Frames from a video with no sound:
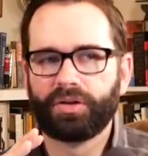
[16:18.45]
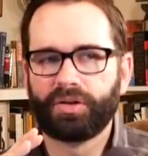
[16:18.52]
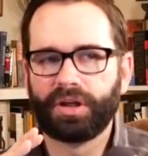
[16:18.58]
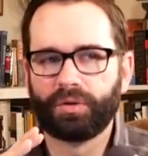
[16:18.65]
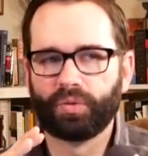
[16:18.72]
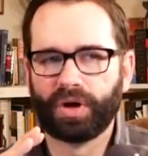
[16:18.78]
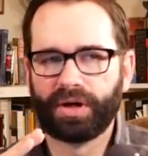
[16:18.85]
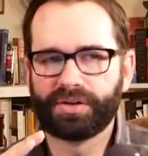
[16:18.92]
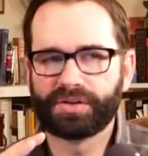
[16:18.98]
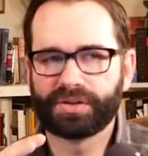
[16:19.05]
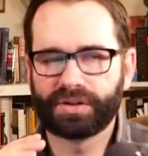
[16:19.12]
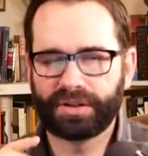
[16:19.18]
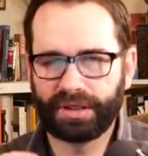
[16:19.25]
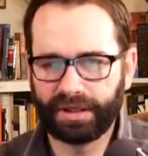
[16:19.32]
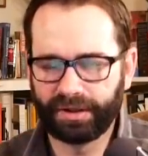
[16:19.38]
It was
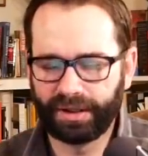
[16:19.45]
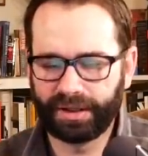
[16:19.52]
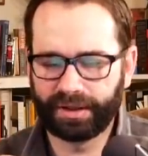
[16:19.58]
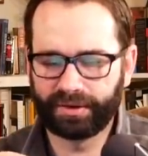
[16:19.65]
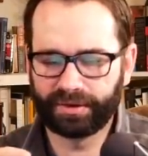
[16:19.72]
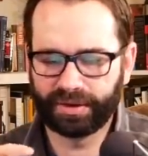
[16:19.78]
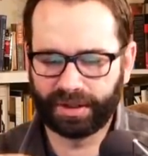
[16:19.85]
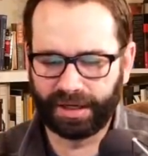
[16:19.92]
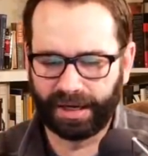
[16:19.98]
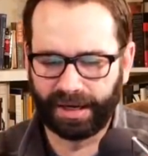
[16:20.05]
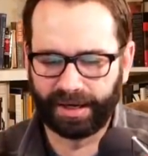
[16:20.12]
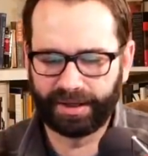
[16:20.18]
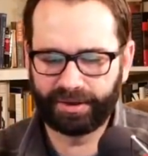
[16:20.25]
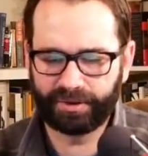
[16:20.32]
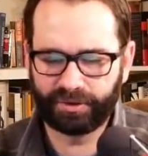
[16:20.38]
killing the
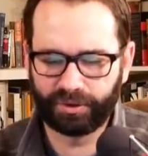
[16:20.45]
guy